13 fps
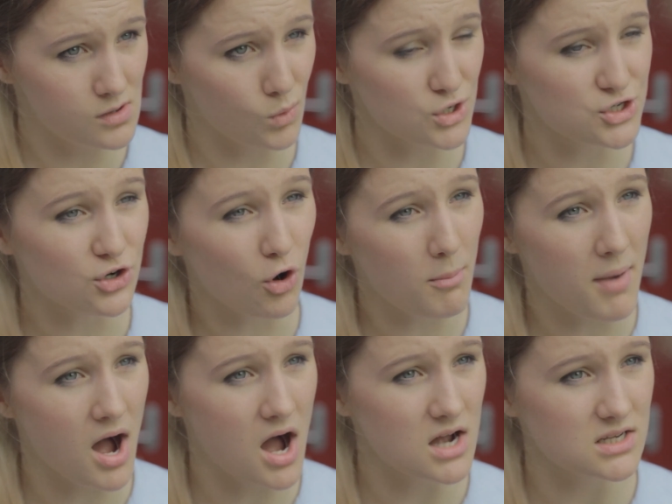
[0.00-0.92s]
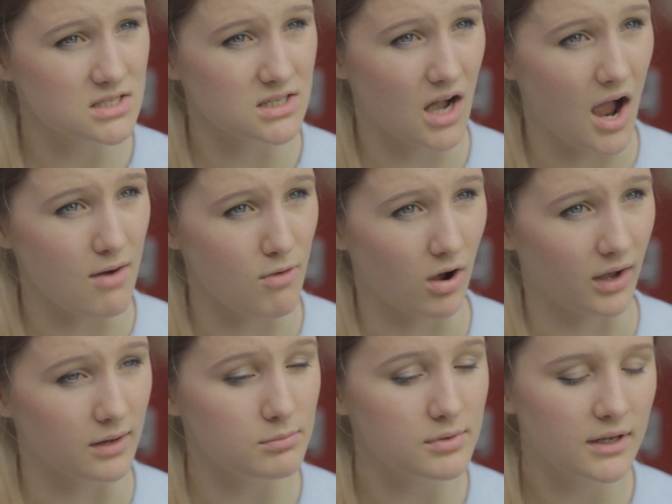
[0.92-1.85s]
Watch your marks
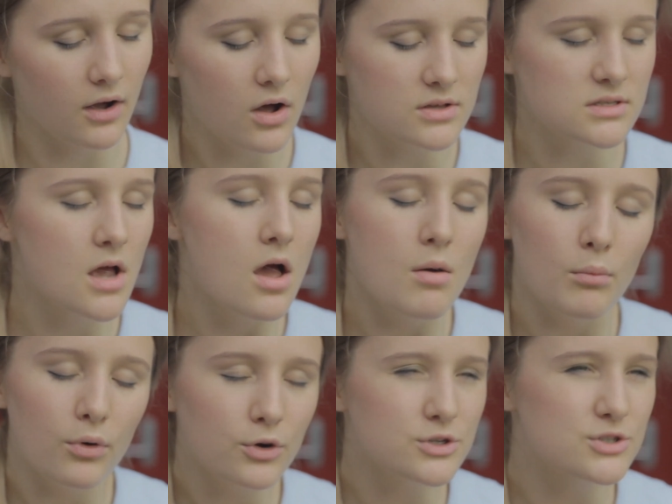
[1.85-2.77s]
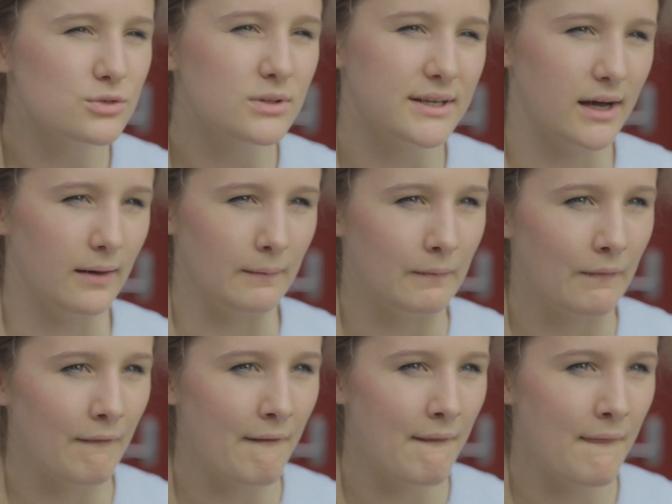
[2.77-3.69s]
skyrocket because poor Julia.
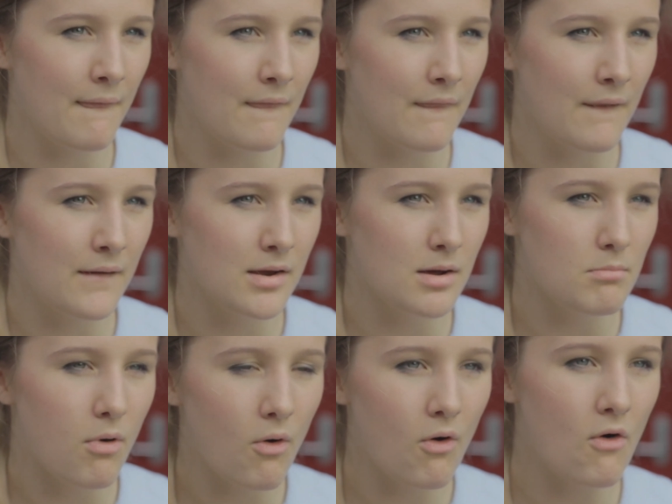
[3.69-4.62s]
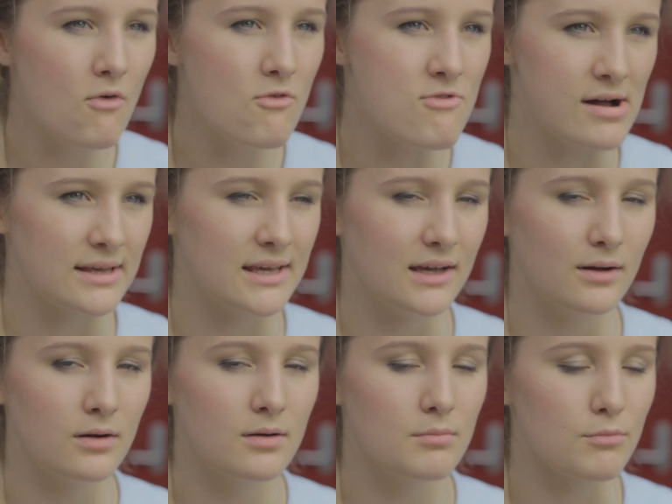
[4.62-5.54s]
Poor
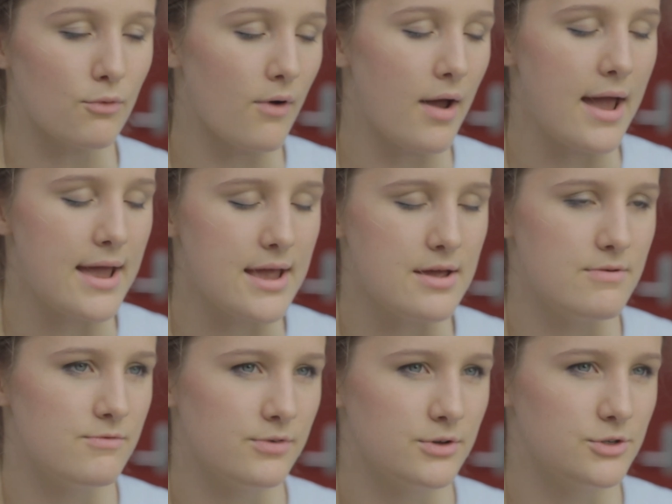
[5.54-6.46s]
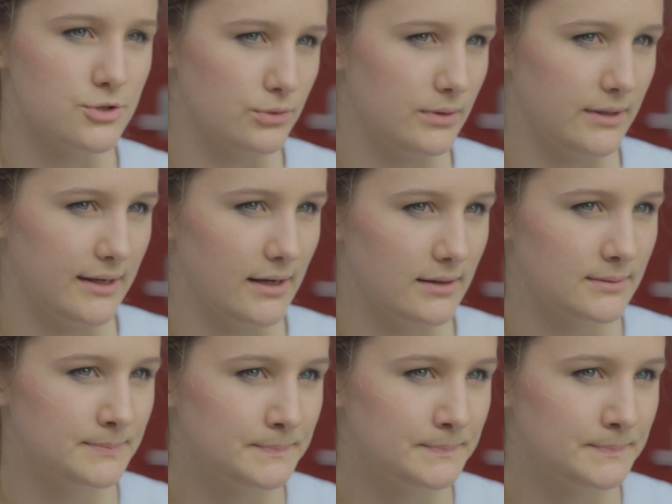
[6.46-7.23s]
fucking brave Julia.